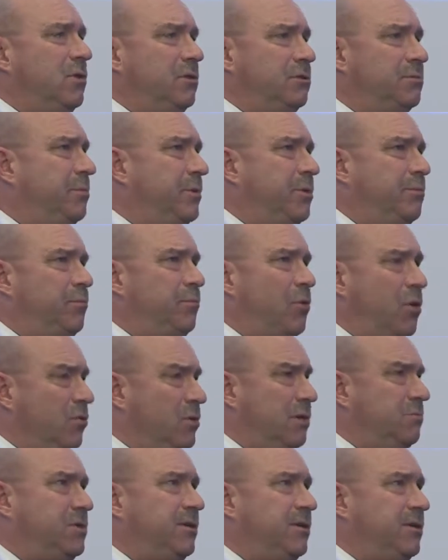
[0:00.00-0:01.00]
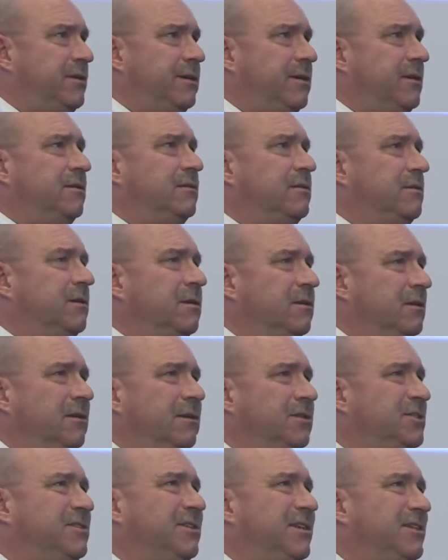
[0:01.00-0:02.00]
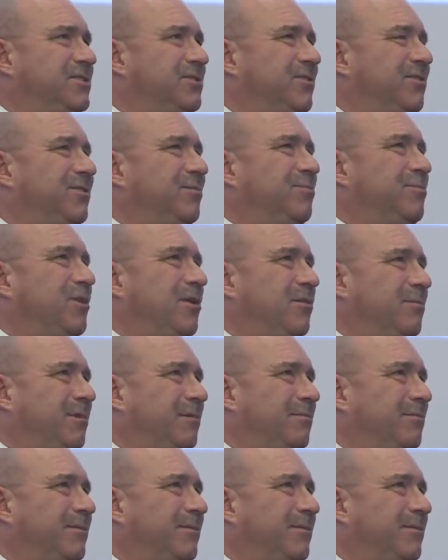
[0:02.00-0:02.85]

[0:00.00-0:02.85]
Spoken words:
But the programs are there. That's not the problem.